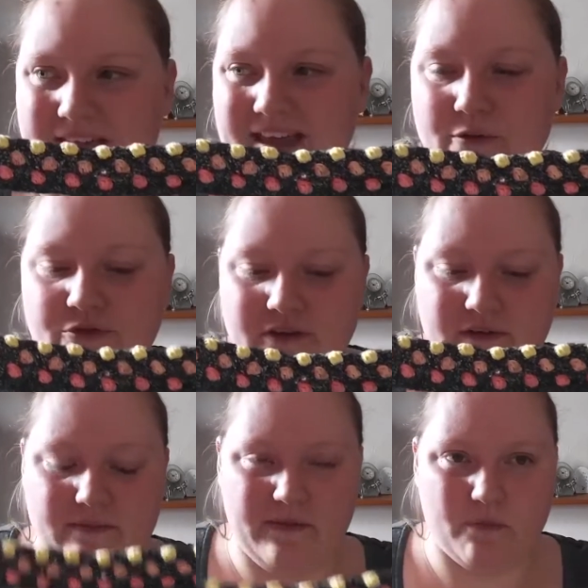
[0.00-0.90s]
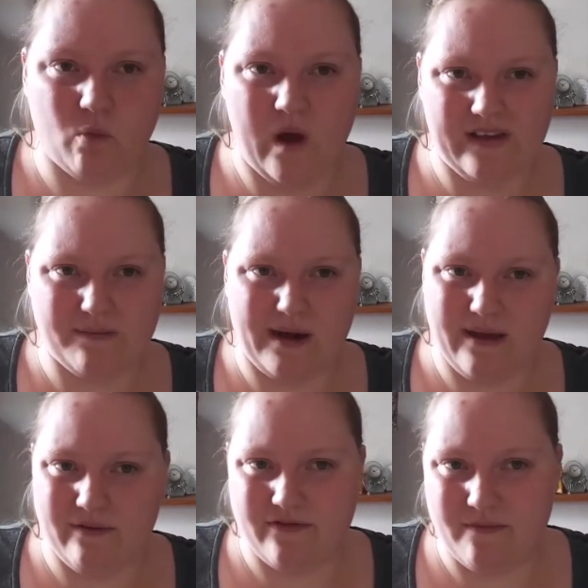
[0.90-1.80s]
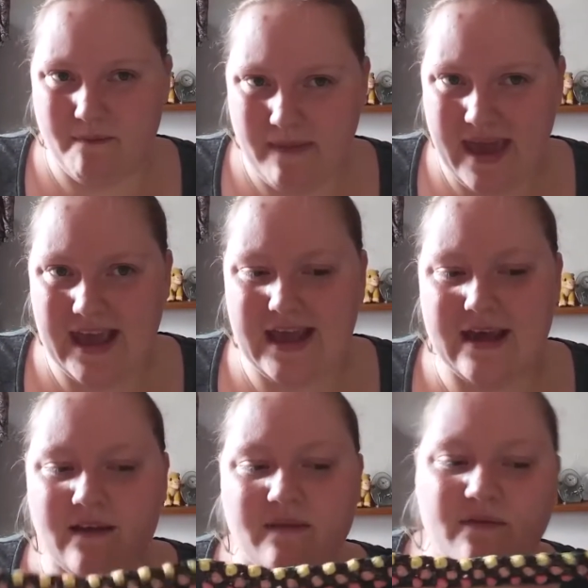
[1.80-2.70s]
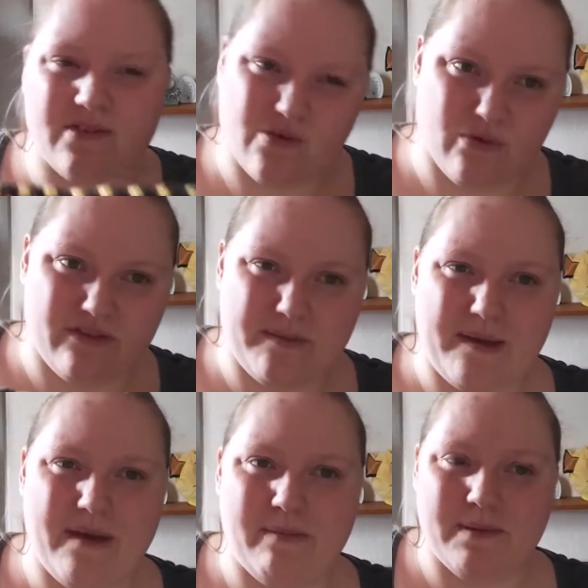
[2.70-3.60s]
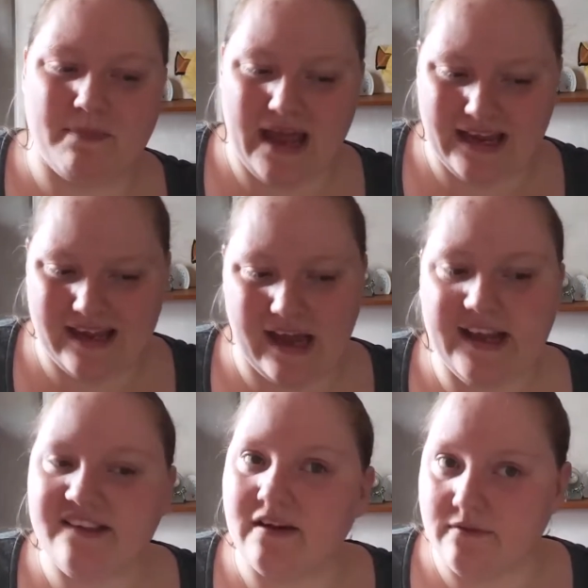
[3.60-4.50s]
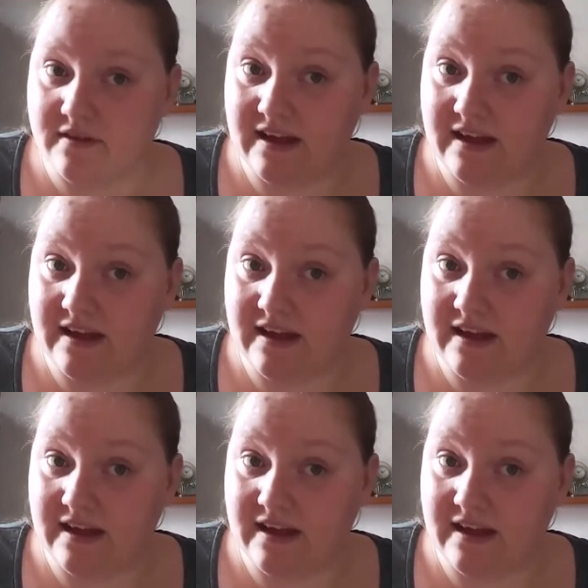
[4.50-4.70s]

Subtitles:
that also gives me some white to play with for me. Thoughts about maybe a blanket. I don't